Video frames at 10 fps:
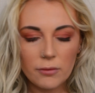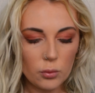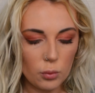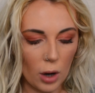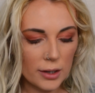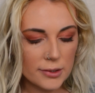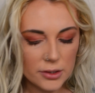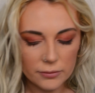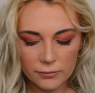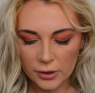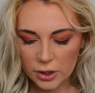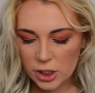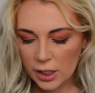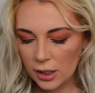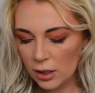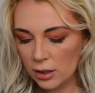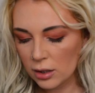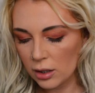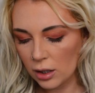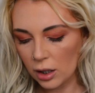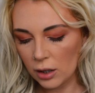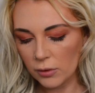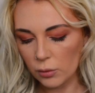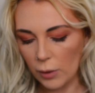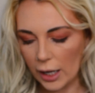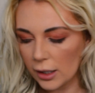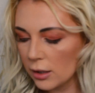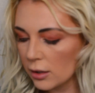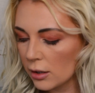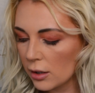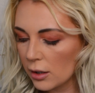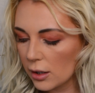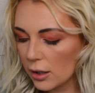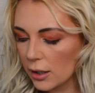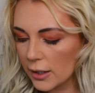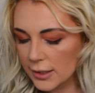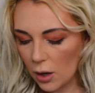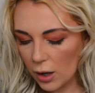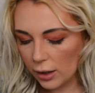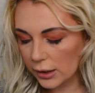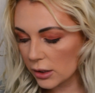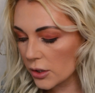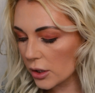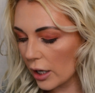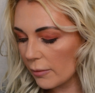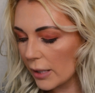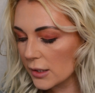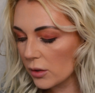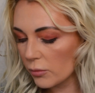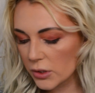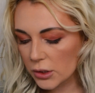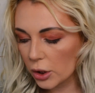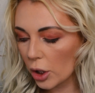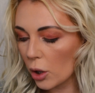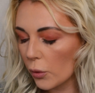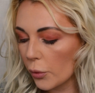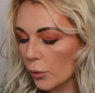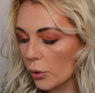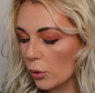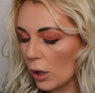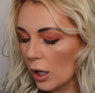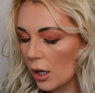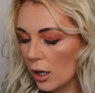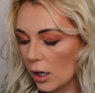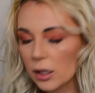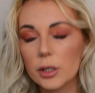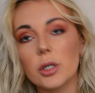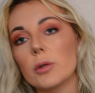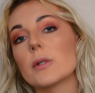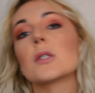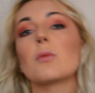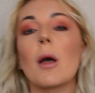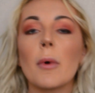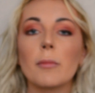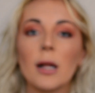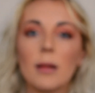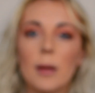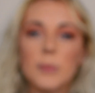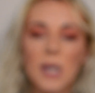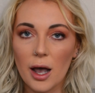rust version of a red is how I like to describe it. So I'm just gonna go through and do a swipe on my lips.